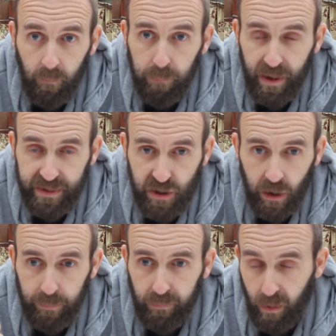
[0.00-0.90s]
bike
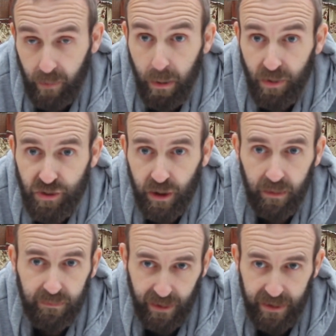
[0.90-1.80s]
tube, a
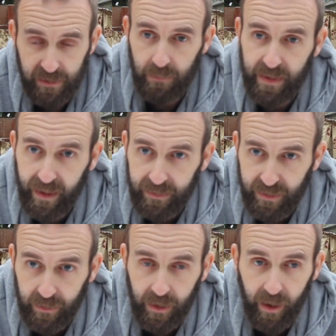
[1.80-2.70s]
puncher, take some of
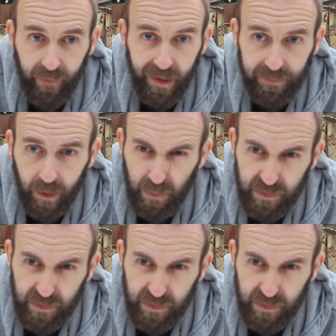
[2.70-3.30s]
that, cut that up.